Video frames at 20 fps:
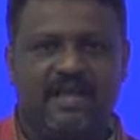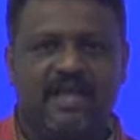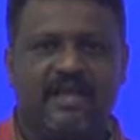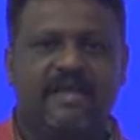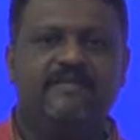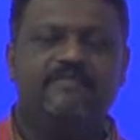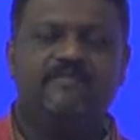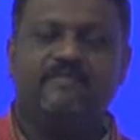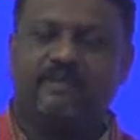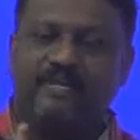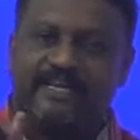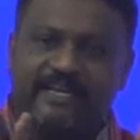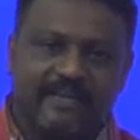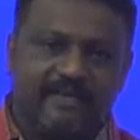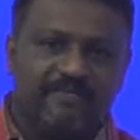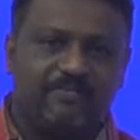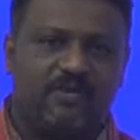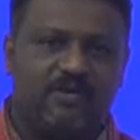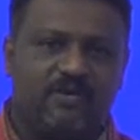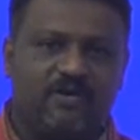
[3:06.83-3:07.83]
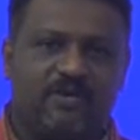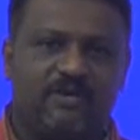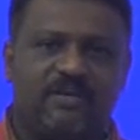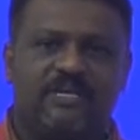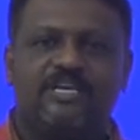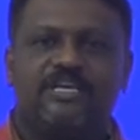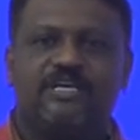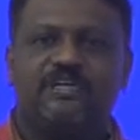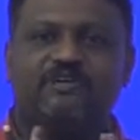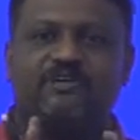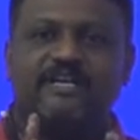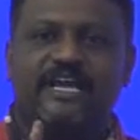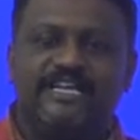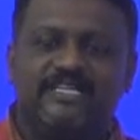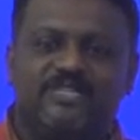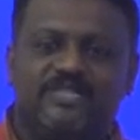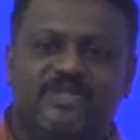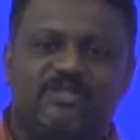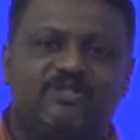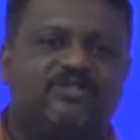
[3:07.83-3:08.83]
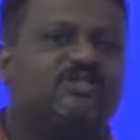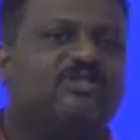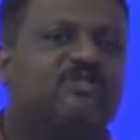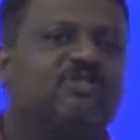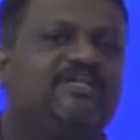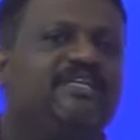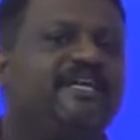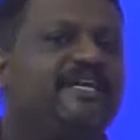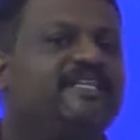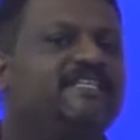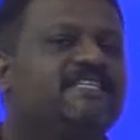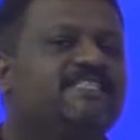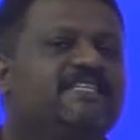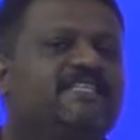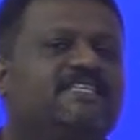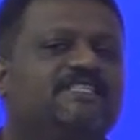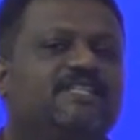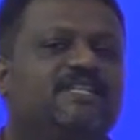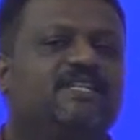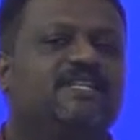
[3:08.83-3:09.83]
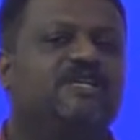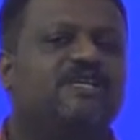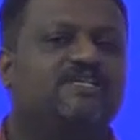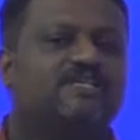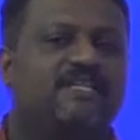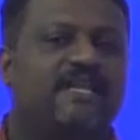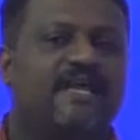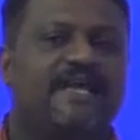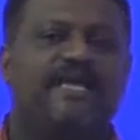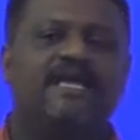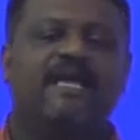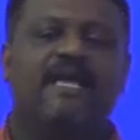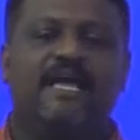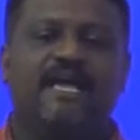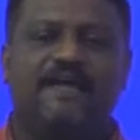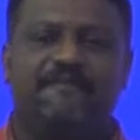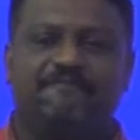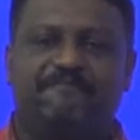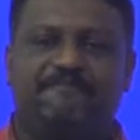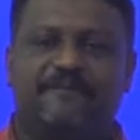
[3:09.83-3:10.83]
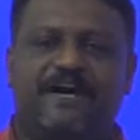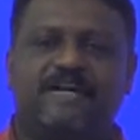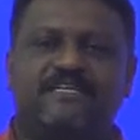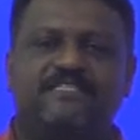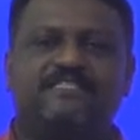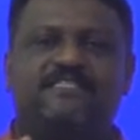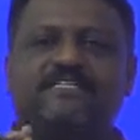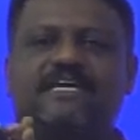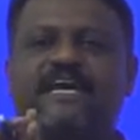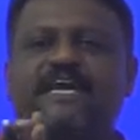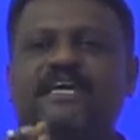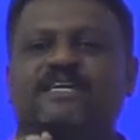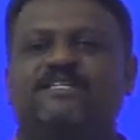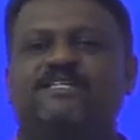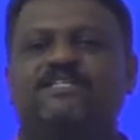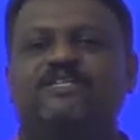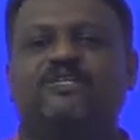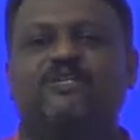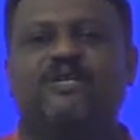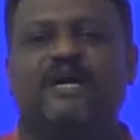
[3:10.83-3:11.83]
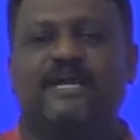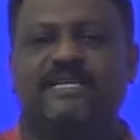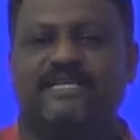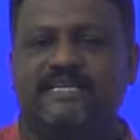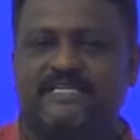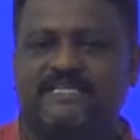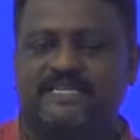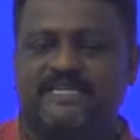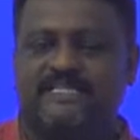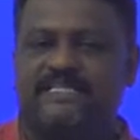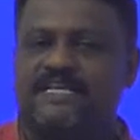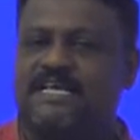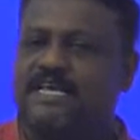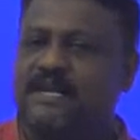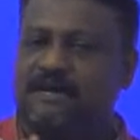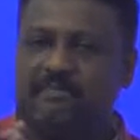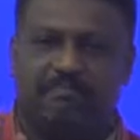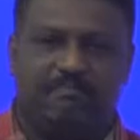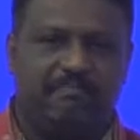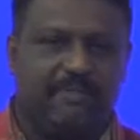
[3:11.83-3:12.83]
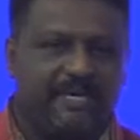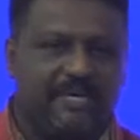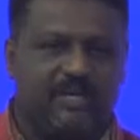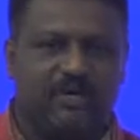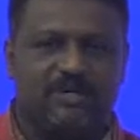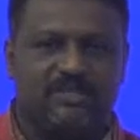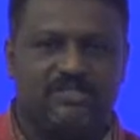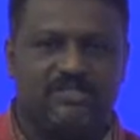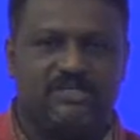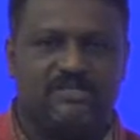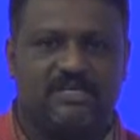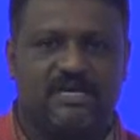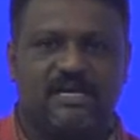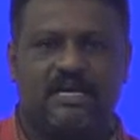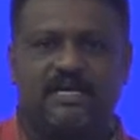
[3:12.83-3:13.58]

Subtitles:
In real mode, your 80386 looks like a fast 8086 because